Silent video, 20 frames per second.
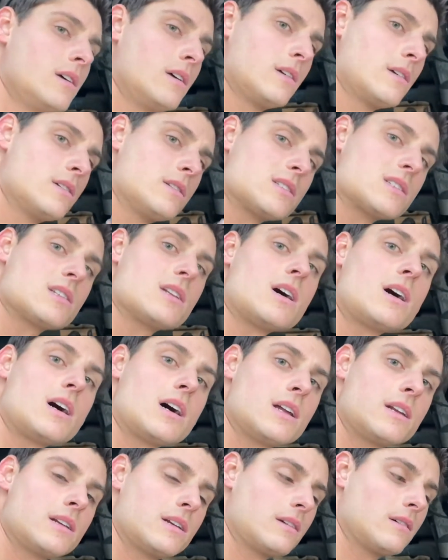is not
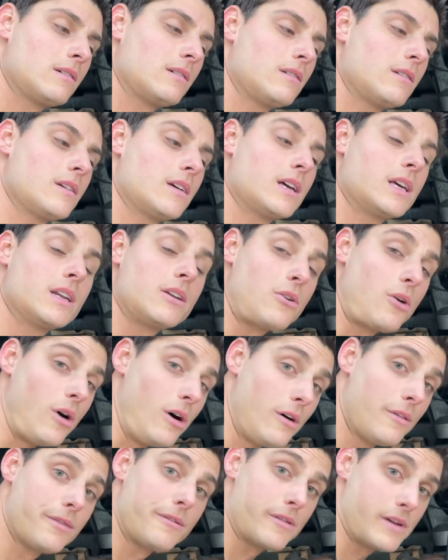an all
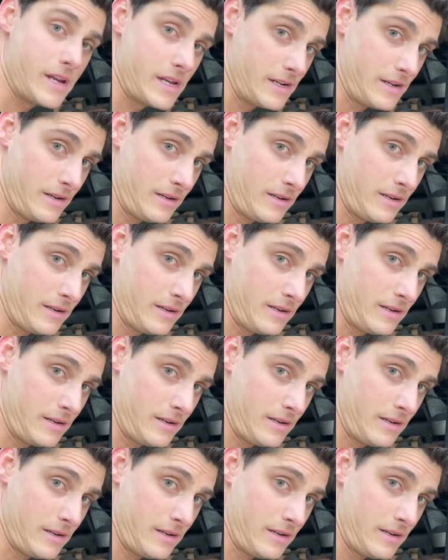thread.